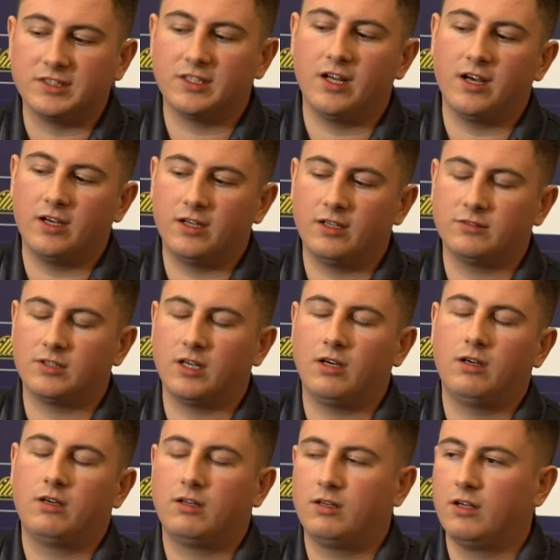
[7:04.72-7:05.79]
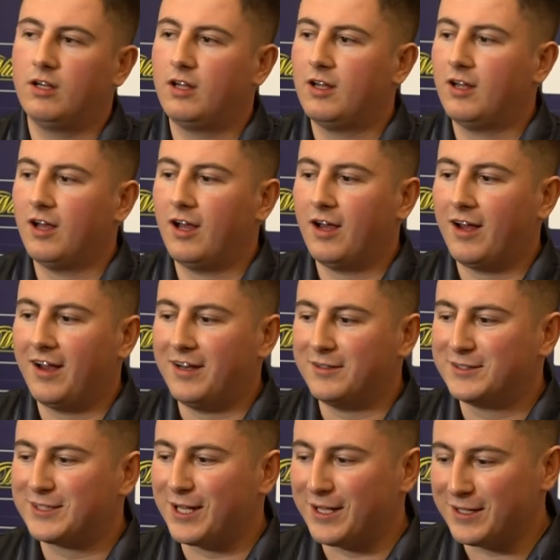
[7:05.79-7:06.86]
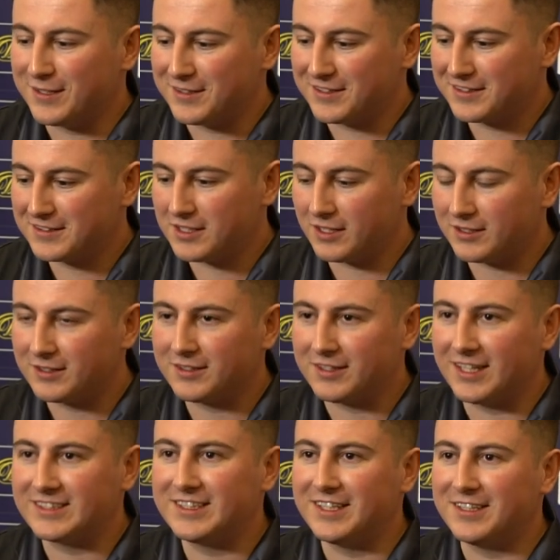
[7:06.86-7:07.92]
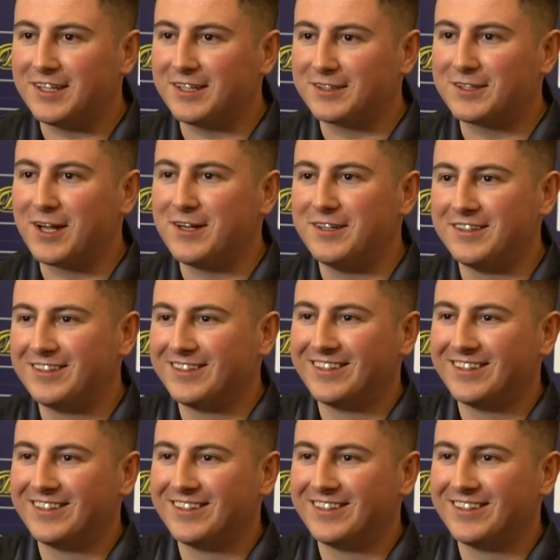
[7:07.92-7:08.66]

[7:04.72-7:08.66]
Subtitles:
as a nut. And I was like, oh. And it was like that's it, like done.